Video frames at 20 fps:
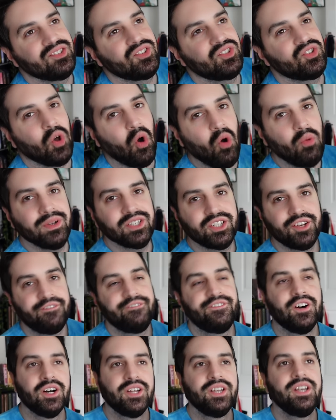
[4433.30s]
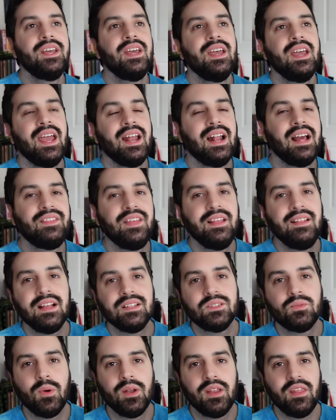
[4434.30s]
so much fun and I think
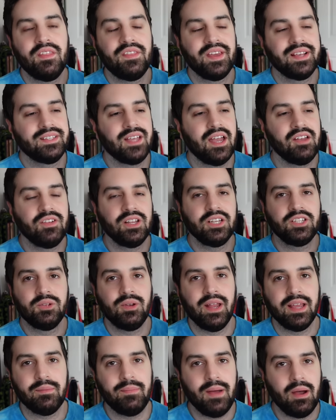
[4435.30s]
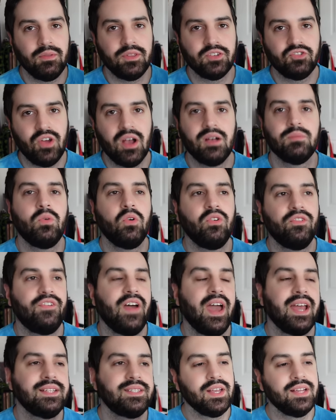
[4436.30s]
that's one of the things I really do like about the Dragon Ball
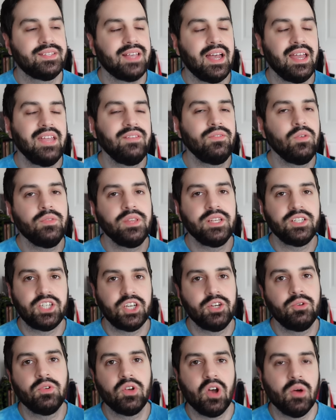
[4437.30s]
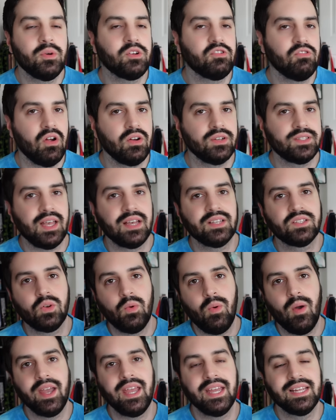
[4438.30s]
fights is that even though they do come across as
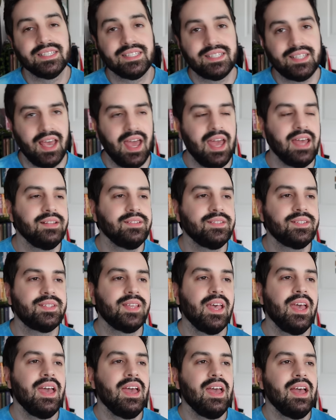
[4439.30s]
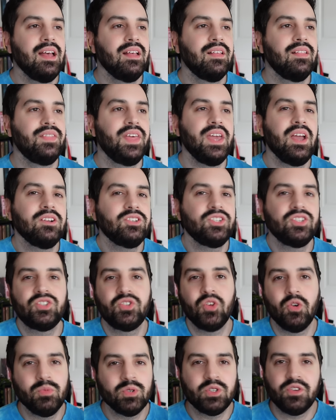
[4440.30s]
quite intense, they are just
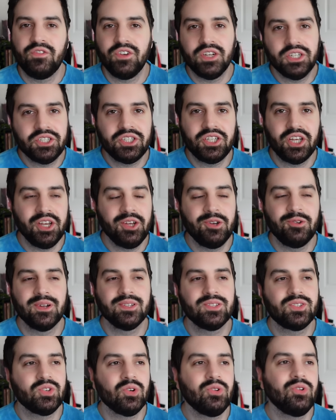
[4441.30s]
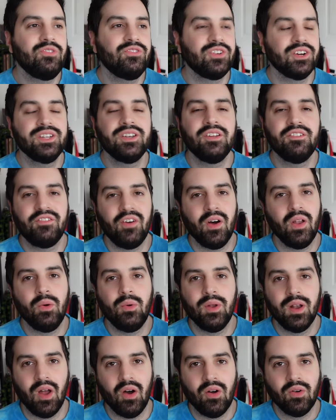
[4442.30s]
so much fun too and so fun to
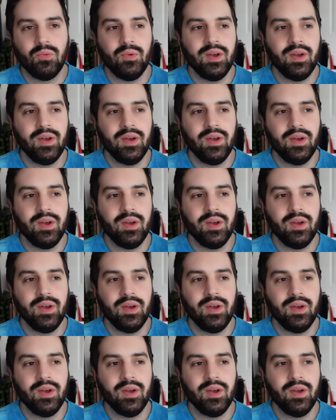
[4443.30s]
follow along